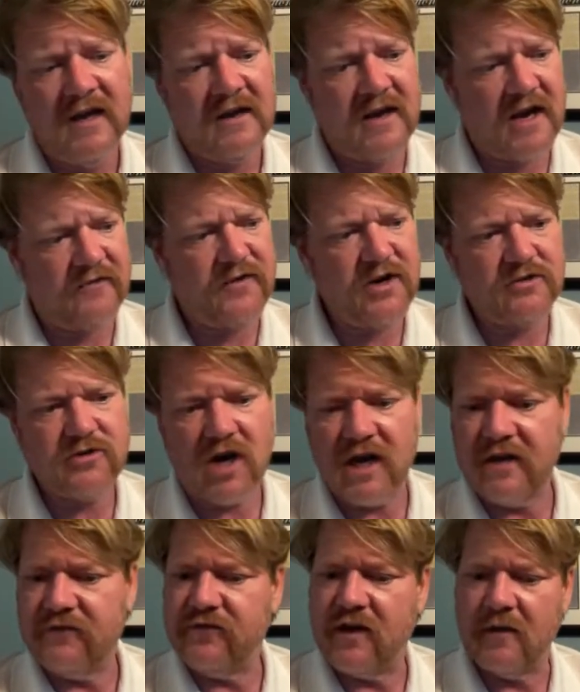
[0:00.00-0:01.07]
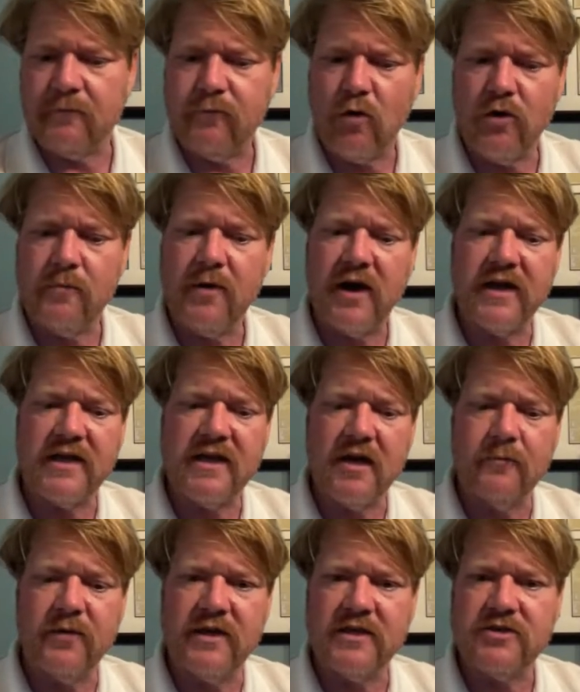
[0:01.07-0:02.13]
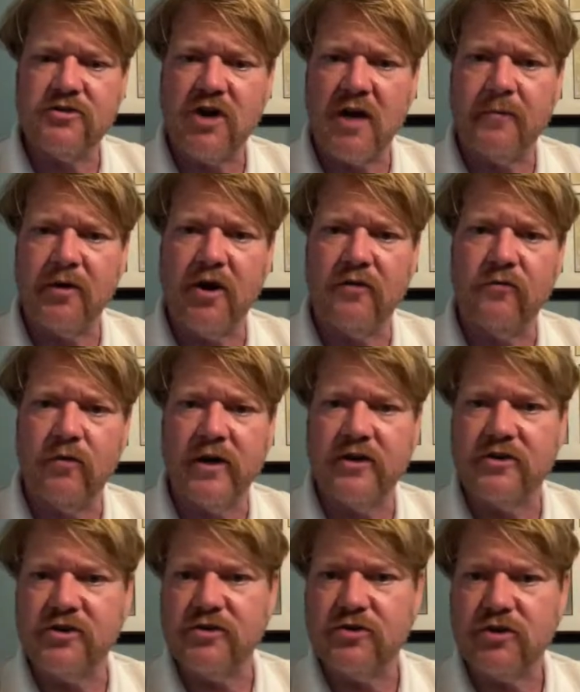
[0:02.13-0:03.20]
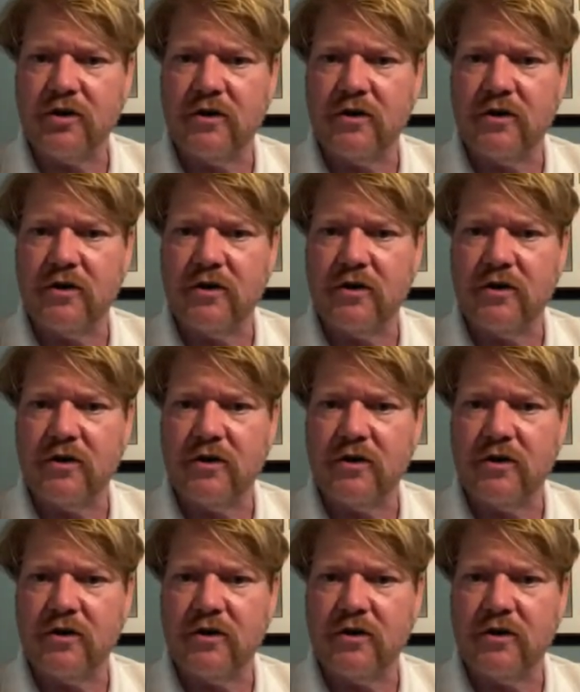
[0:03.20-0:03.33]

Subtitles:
Now, if a porta potty company is dropping off one or two